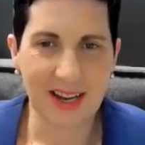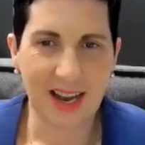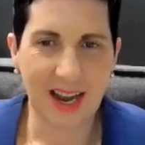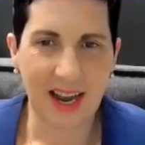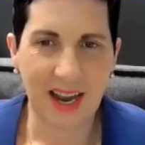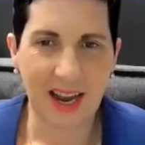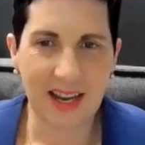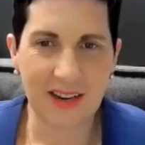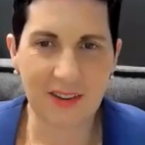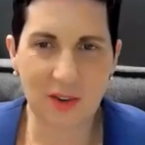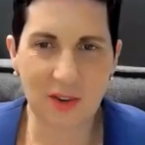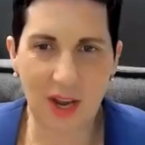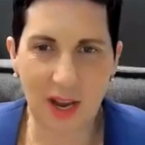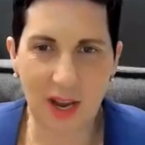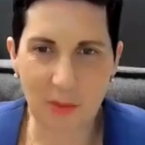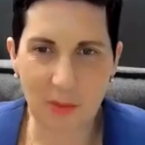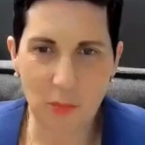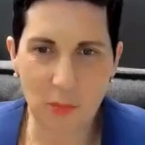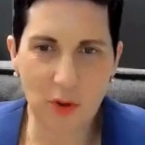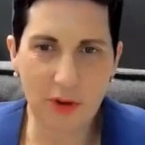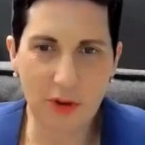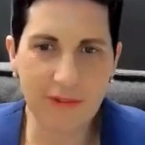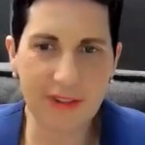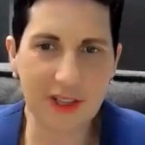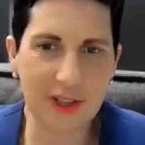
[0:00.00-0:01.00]
And
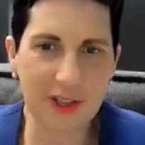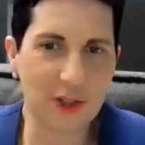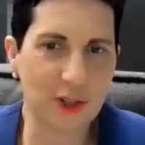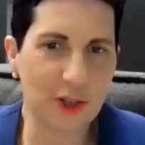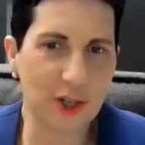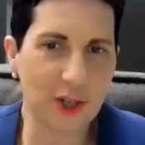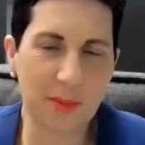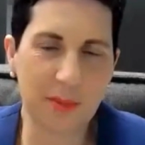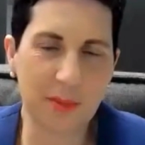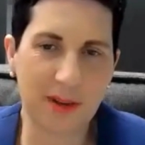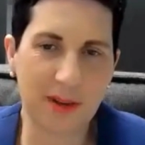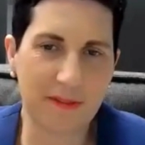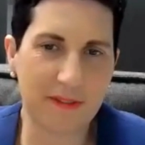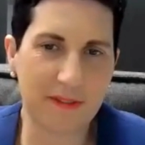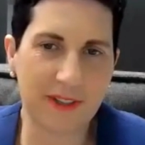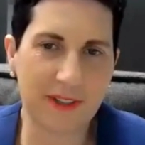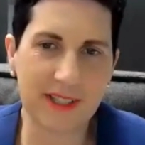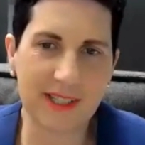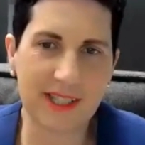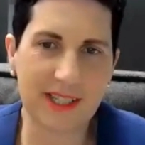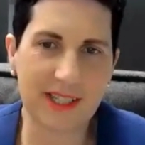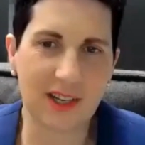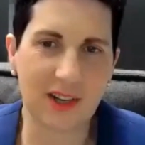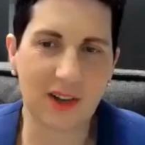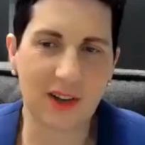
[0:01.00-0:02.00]
what have you learned about
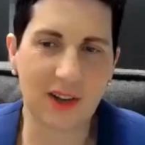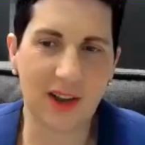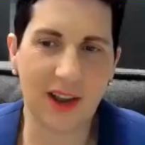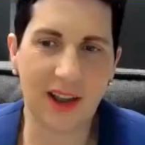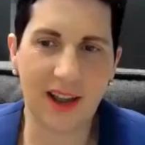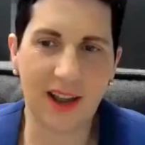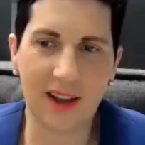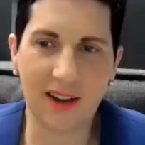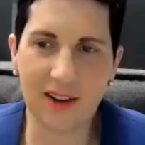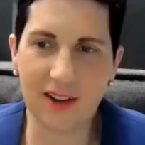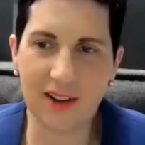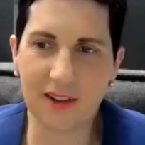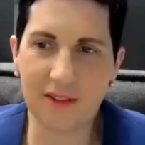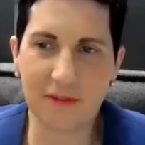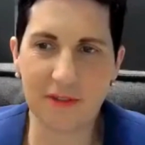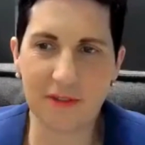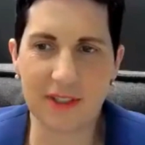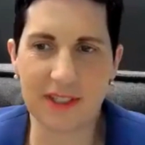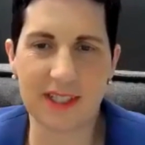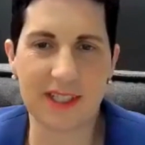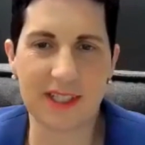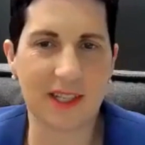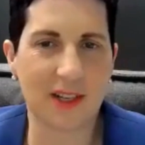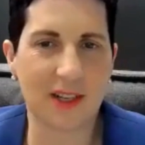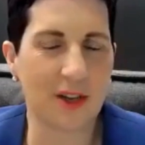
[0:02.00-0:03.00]
physio? How can
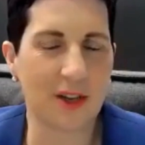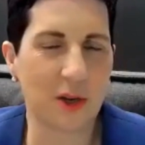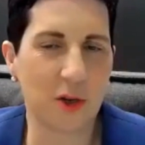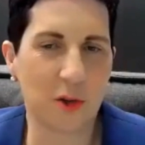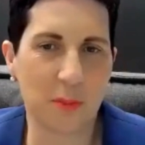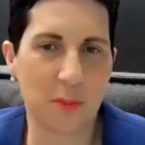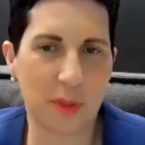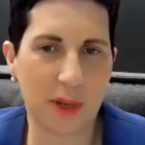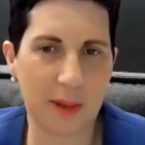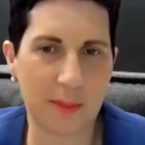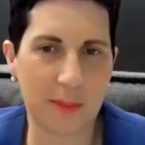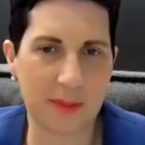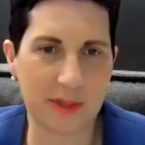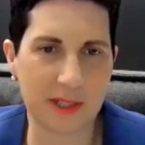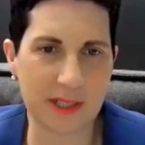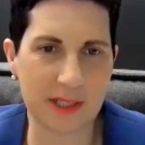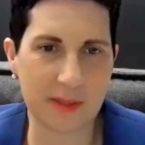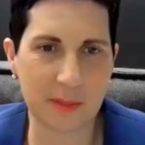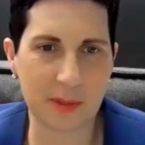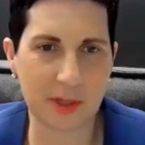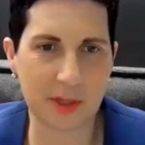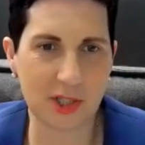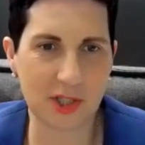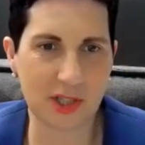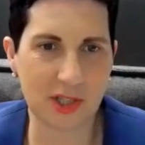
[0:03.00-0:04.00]
physio help people,
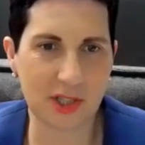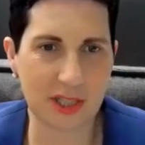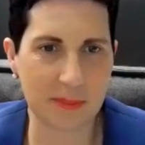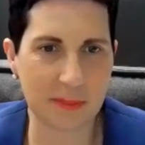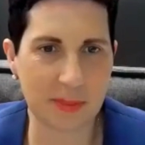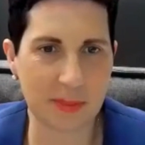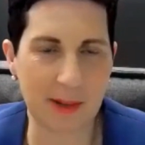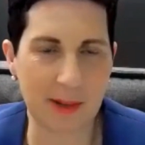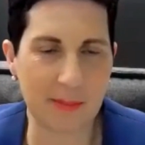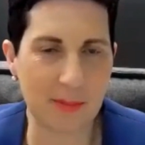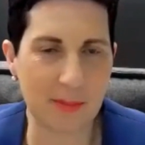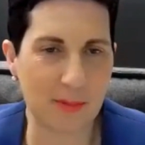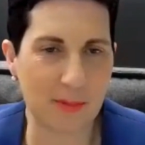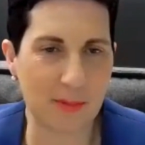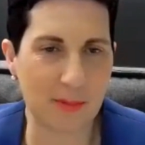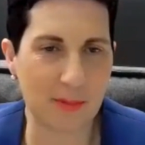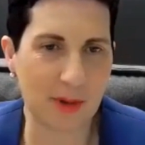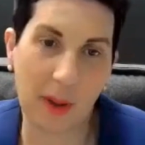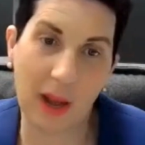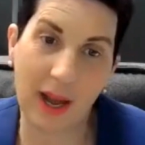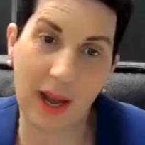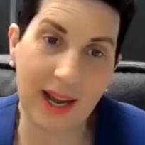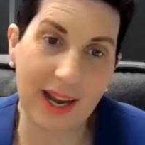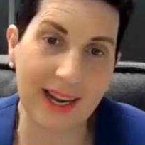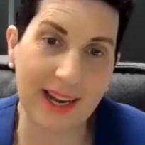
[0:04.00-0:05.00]
especially people with
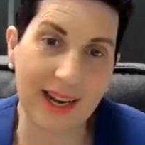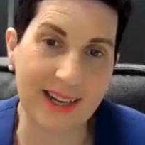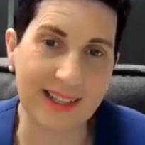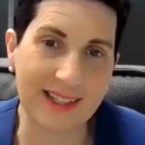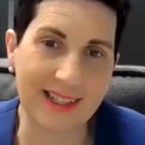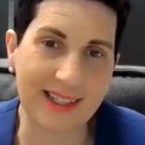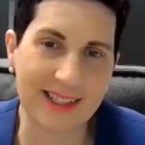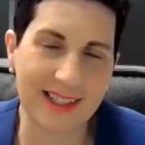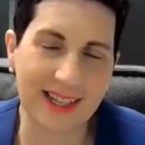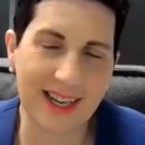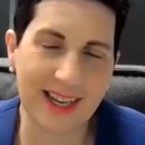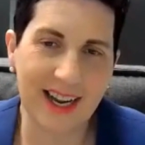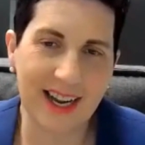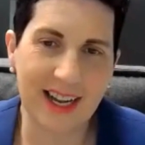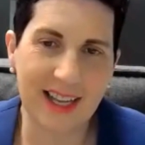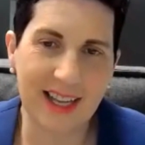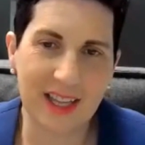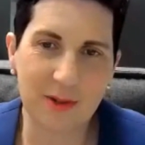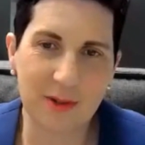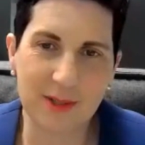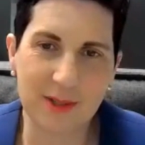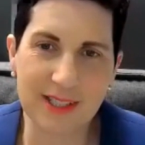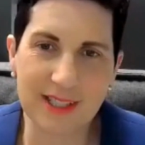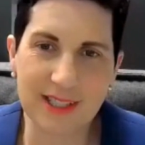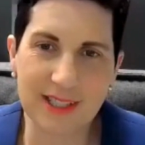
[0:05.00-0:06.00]
pain?
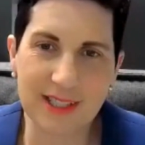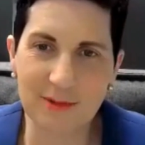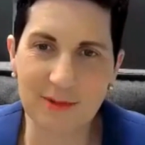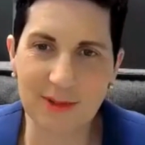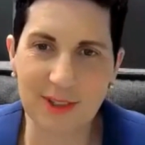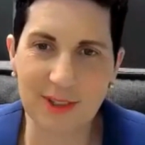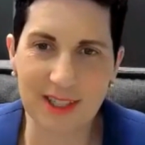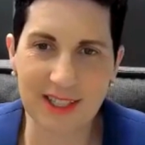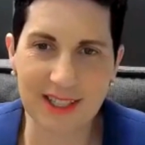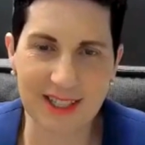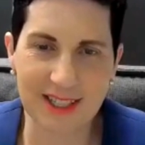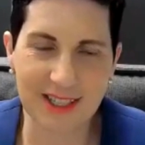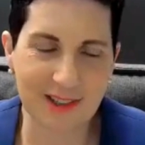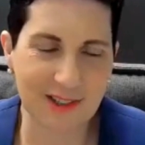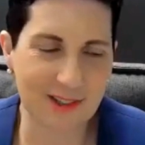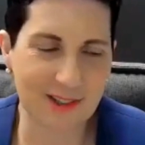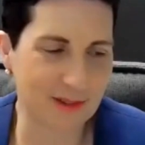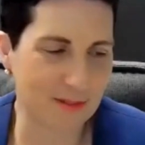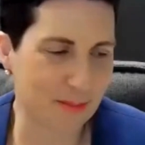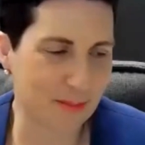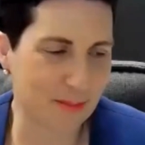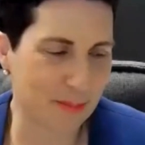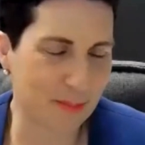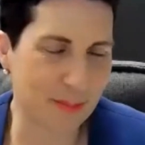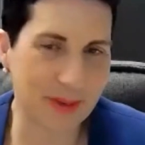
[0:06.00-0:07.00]
There isn't a really
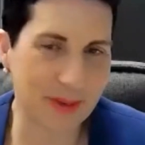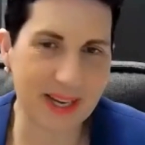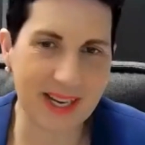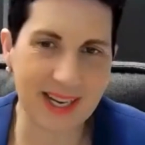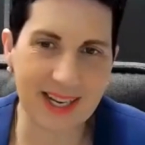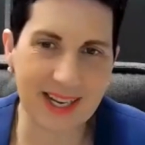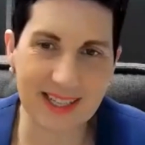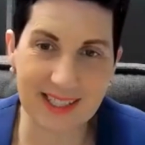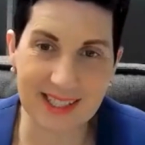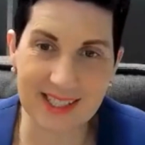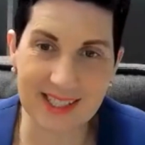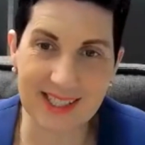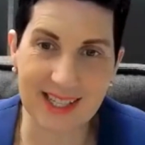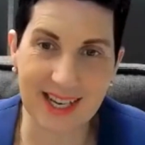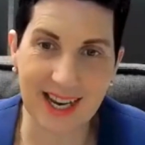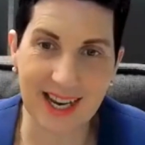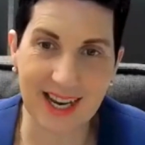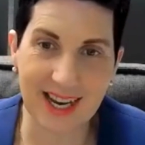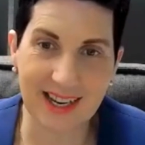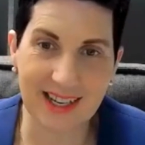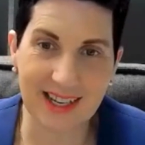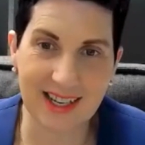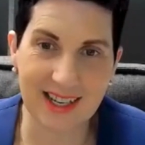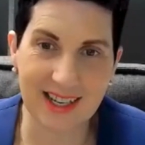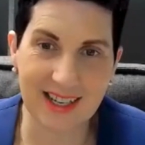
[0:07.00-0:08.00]
big
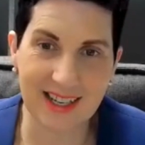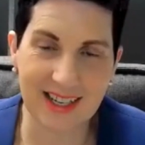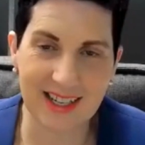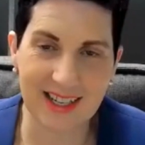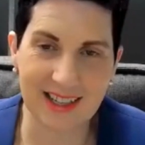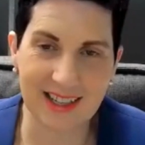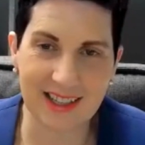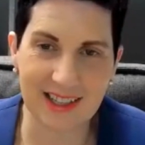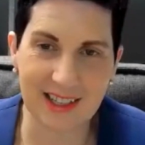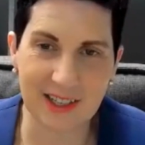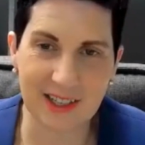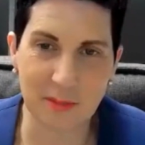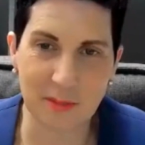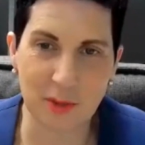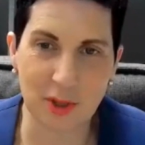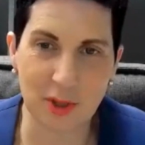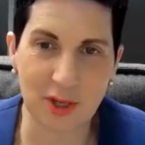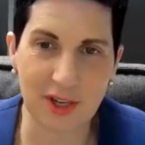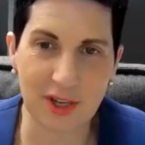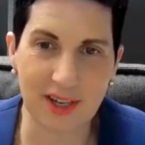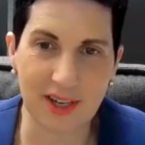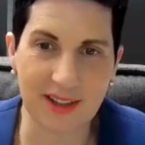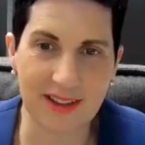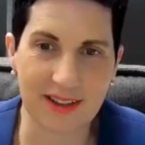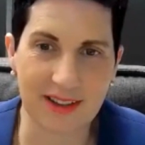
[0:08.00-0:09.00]
understanding in the
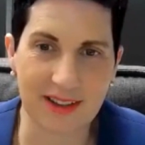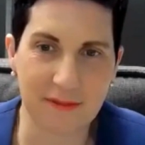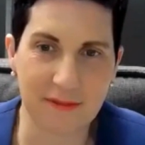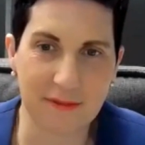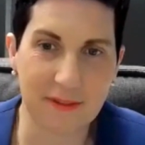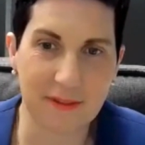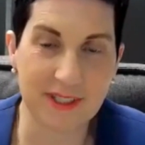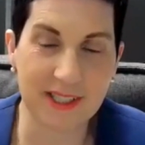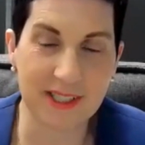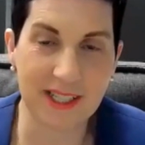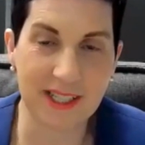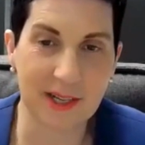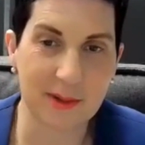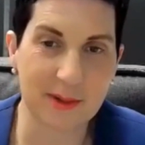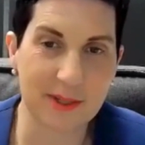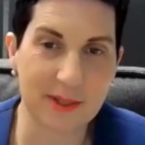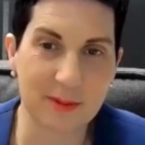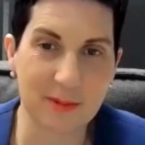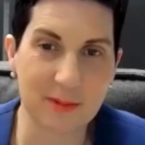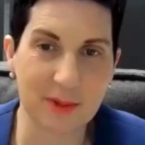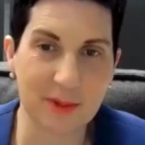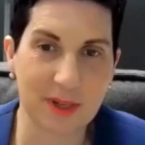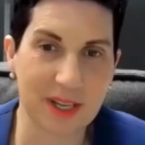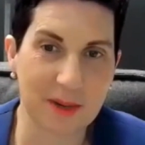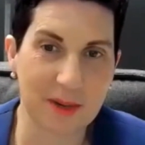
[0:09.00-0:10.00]
community that physio is
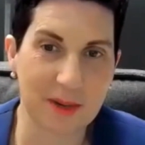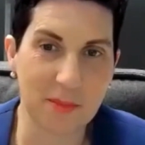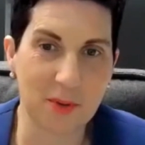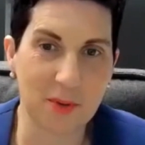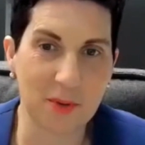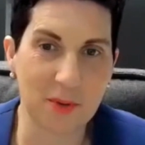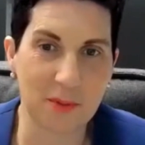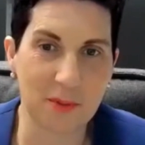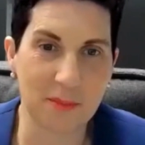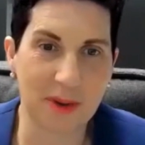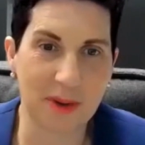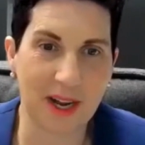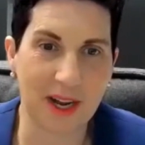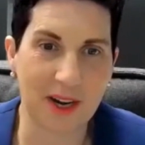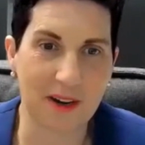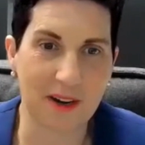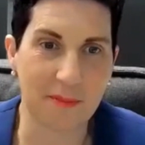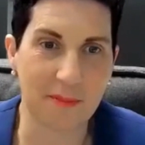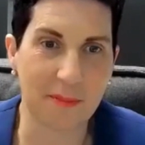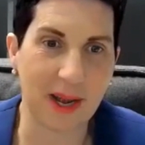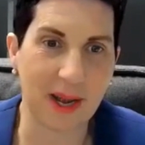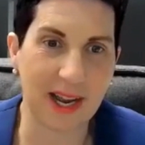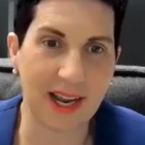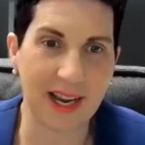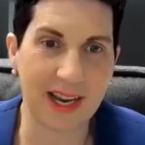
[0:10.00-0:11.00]
a really important part
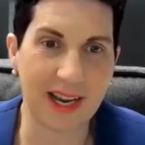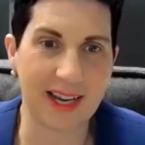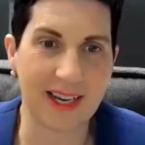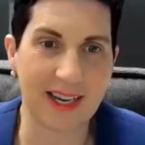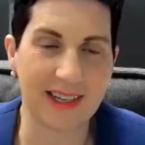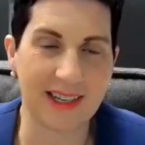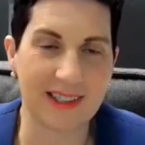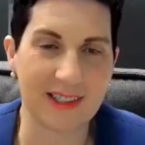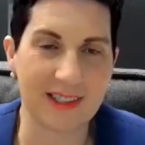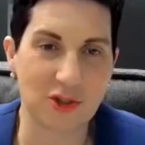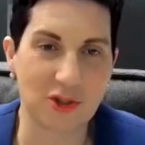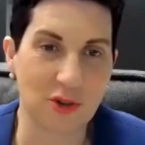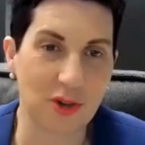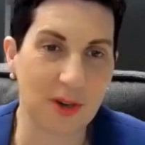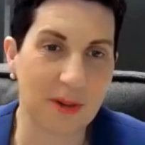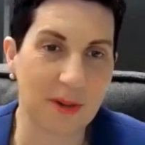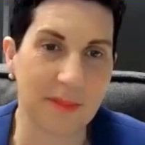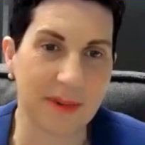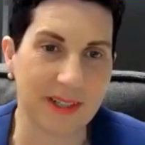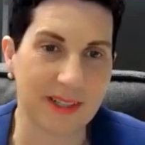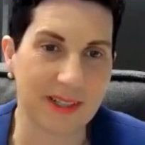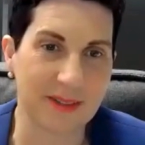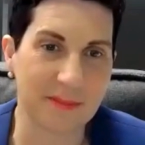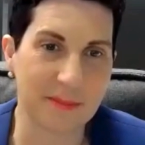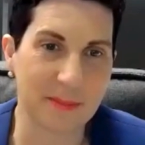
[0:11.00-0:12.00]
of pain
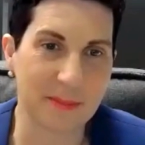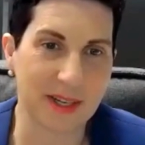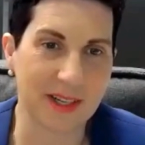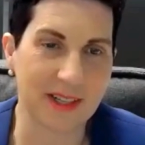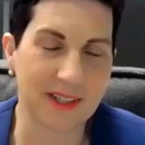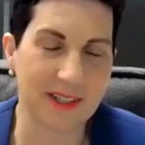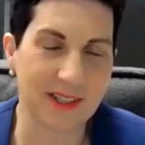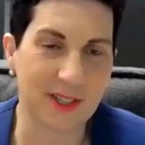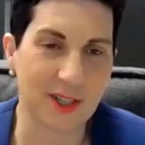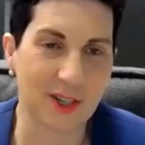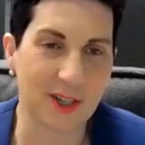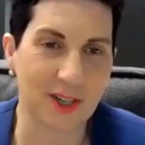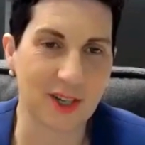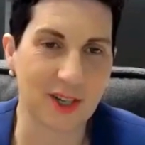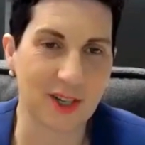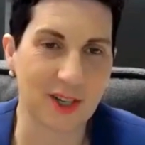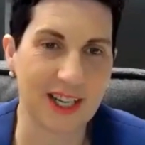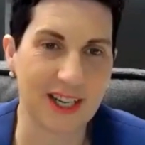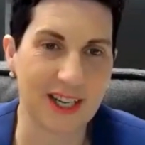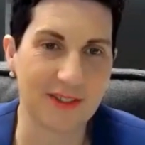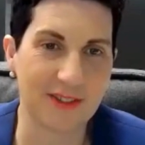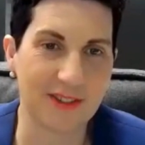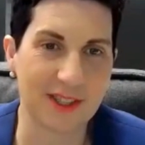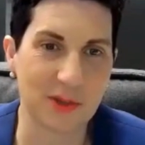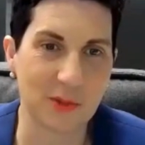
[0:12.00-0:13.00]
treatment. But so can you
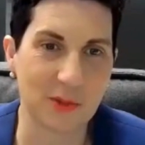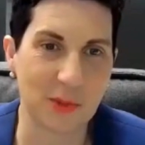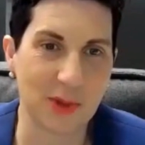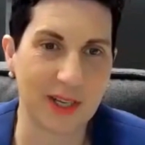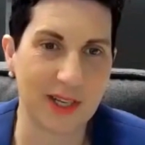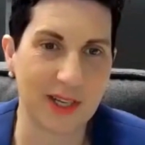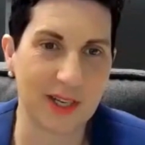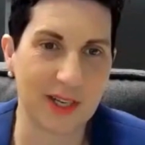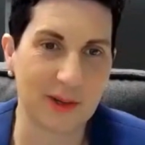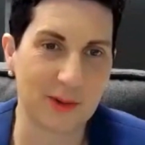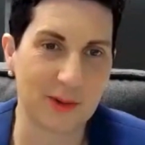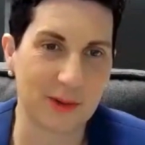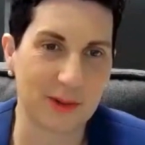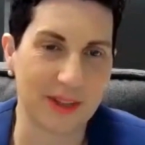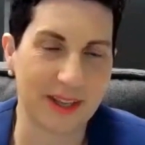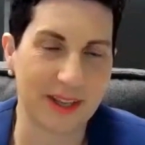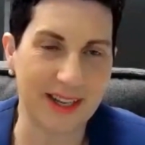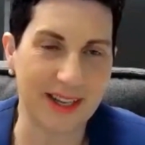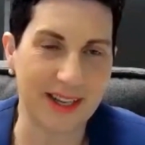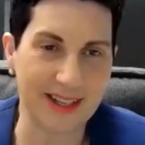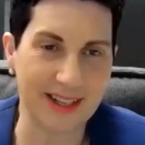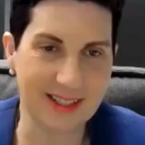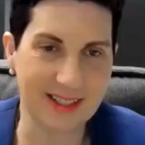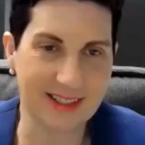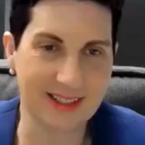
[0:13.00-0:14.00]
give us a window on
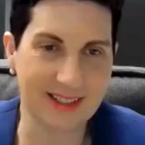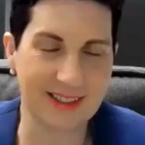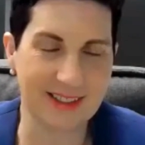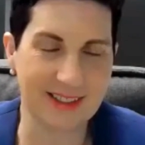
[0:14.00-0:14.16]
that?